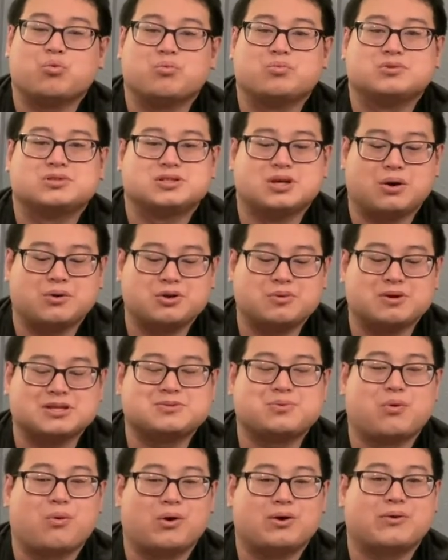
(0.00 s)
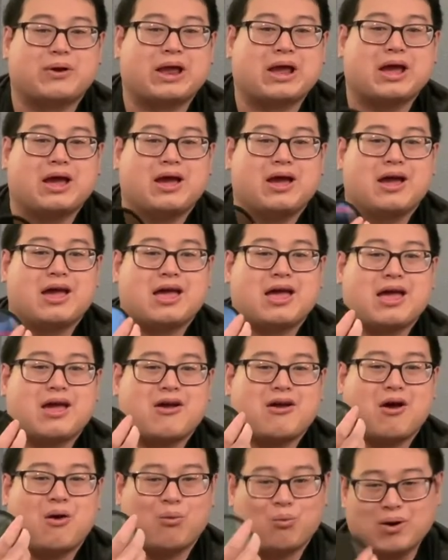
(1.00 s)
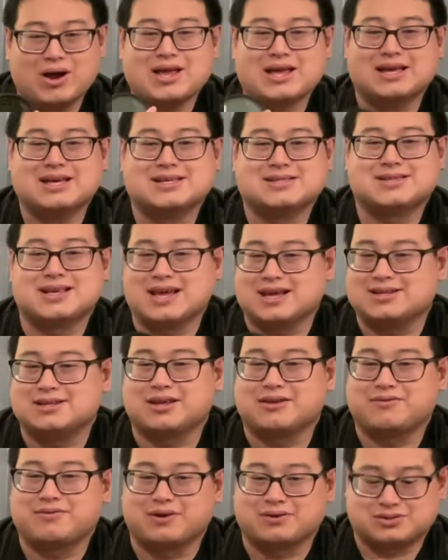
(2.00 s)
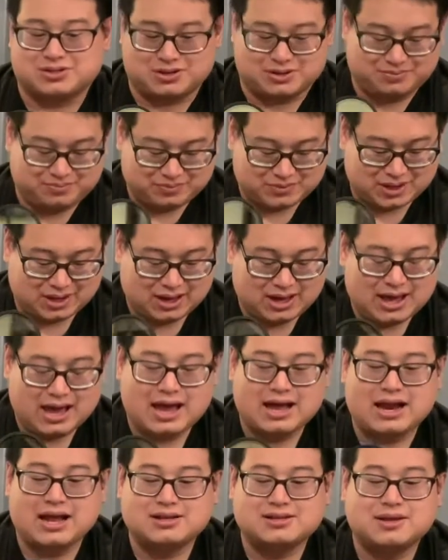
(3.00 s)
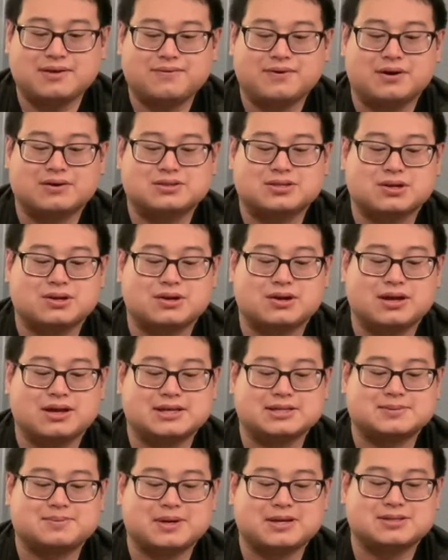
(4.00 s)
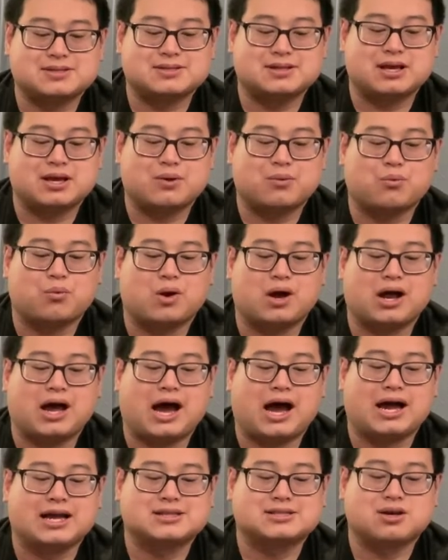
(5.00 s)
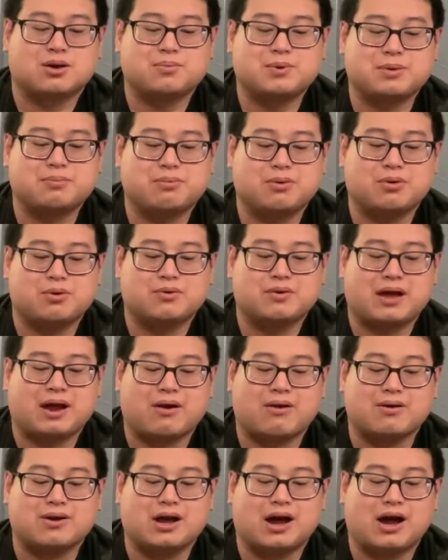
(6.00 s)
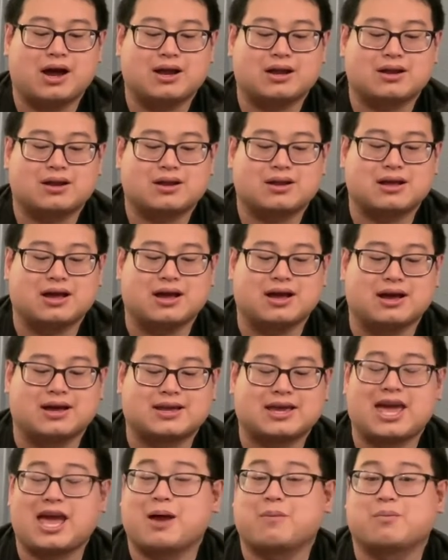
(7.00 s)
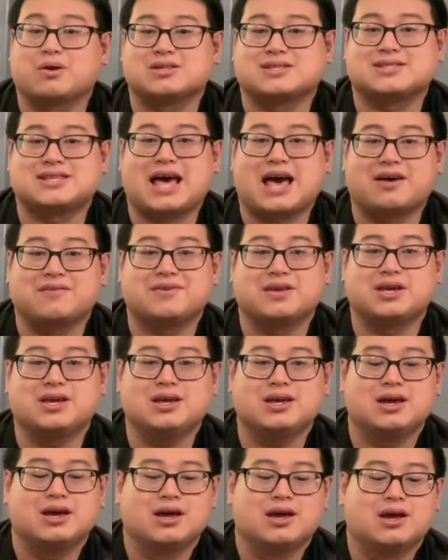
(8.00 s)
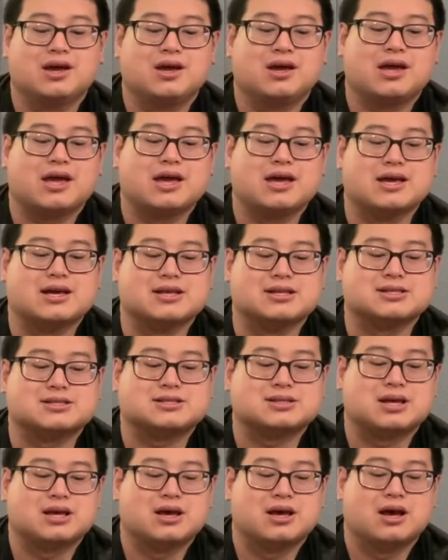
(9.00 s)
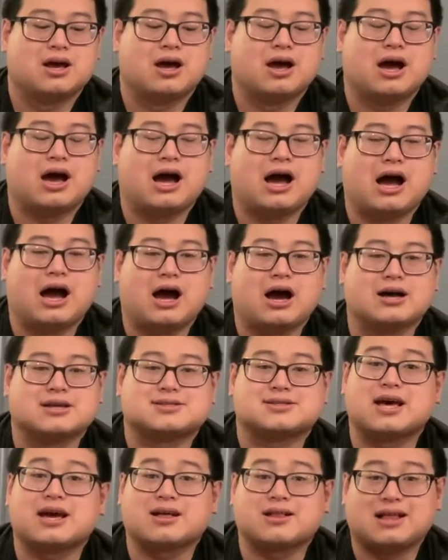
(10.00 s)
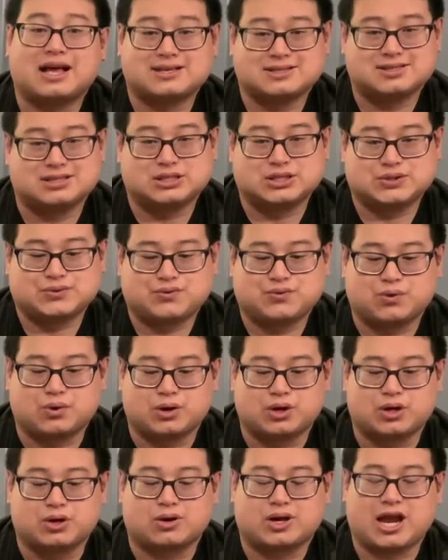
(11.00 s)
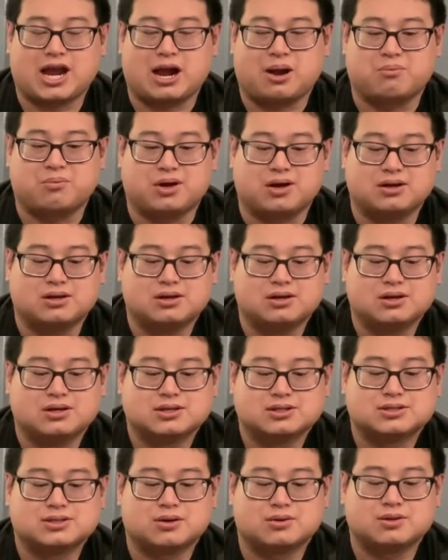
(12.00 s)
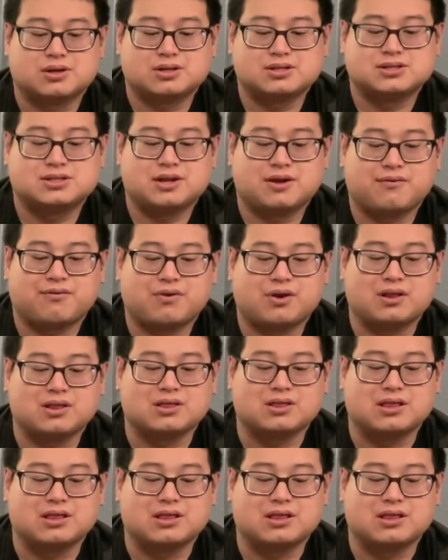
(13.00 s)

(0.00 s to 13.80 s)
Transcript: So you must be wondering, what is an ND filter? An ND filter is basically what I tell people that are not camera savvy is sunglasses for your camera. So there's different